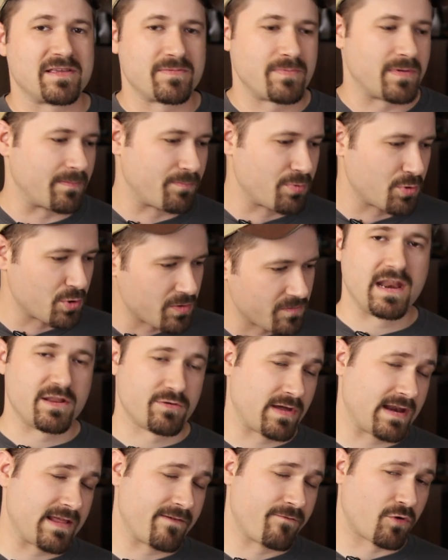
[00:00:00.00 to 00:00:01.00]
has been approved and is
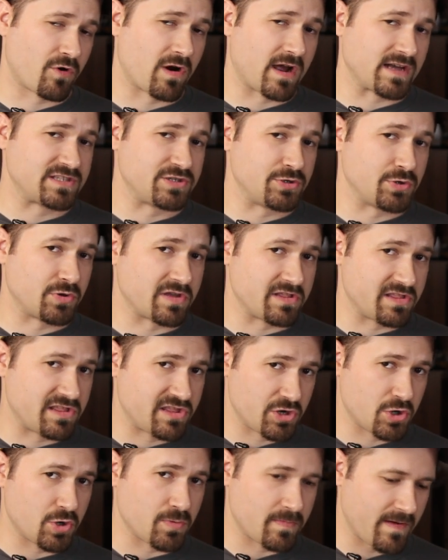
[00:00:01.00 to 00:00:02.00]
ready for us to
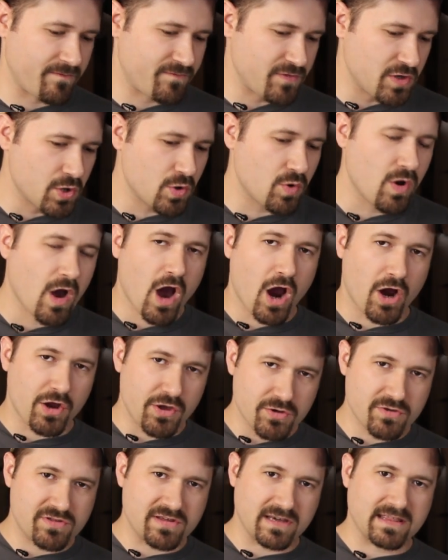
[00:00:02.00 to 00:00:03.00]
consume. If you are
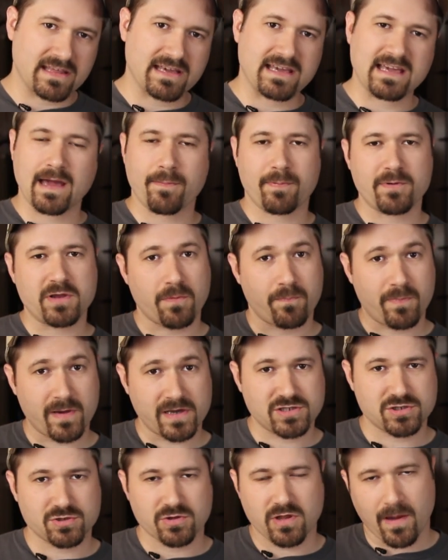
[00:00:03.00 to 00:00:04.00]
used to clicking up on your
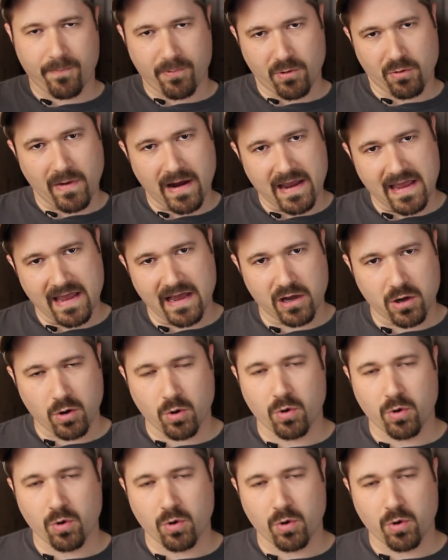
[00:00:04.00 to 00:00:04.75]
picture in the upper right hand